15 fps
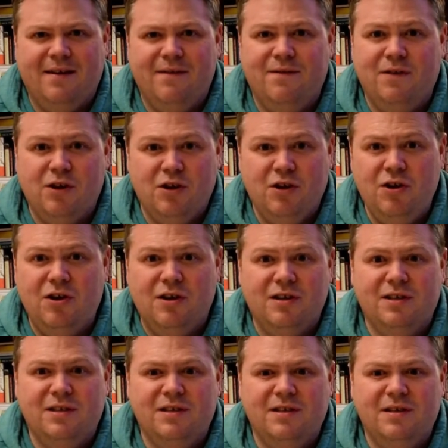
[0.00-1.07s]
for good.
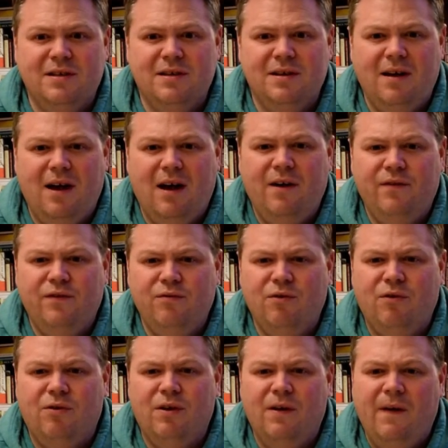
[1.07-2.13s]
After
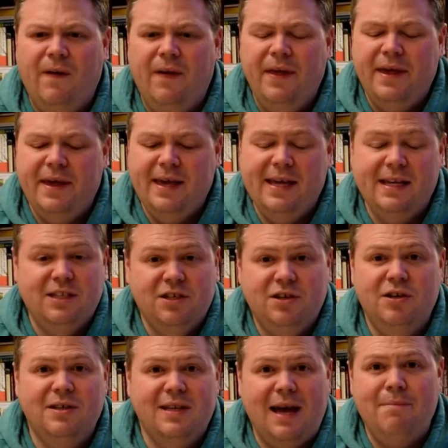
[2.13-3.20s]
all, he is
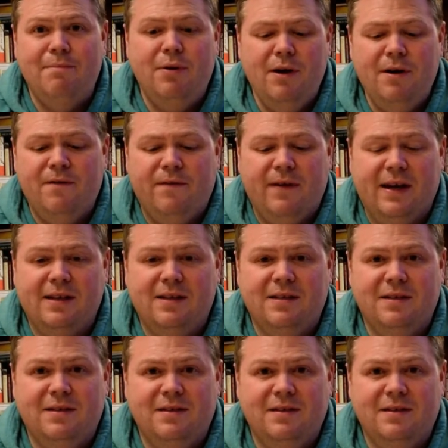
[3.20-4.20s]
good and perfect.